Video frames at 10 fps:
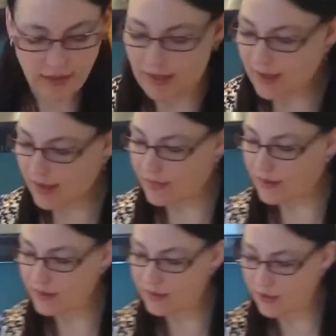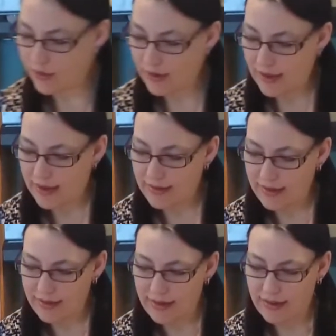Okay, and the next thing you're going to add
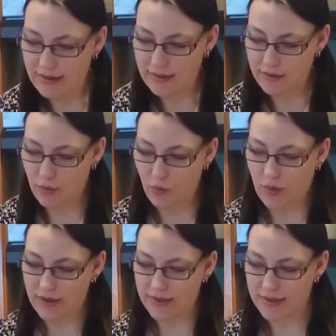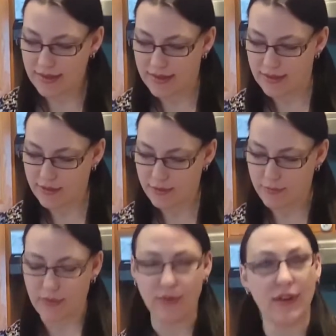in is 1
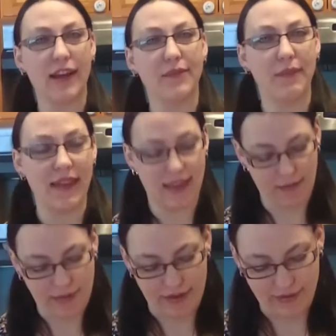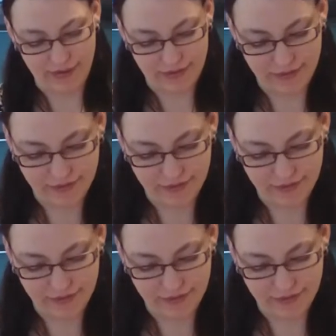teaspoon of baking powder.